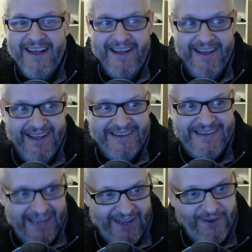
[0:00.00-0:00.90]

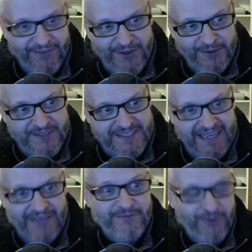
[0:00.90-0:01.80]
Yeah, of
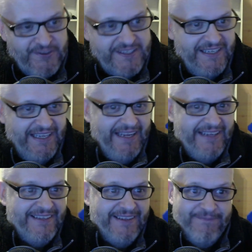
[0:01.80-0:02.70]
course,
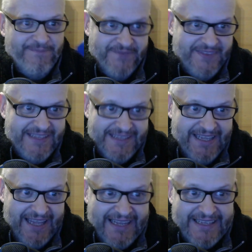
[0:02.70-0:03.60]
unfortunately,
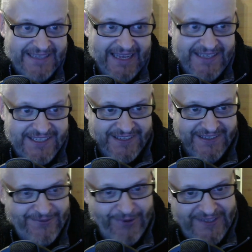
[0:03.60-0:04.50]
that
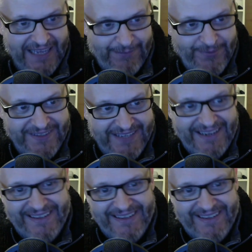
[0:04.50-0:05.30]
isn't what happened.